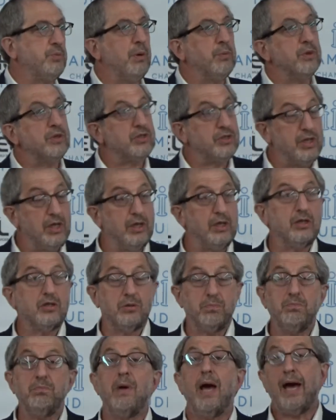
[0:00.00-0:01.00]
but we're seeing a
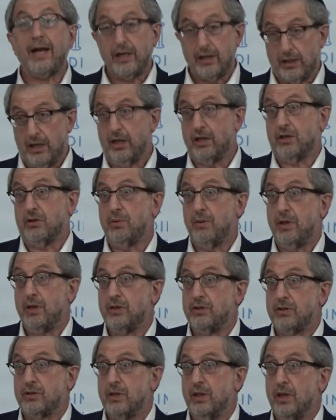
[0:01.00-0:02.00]
dramatic
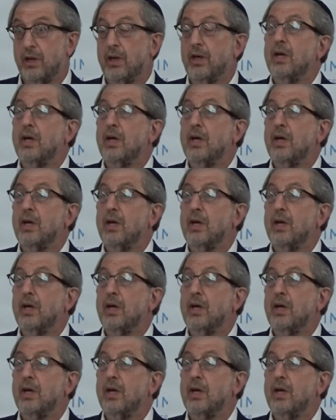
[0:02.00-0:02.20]
increase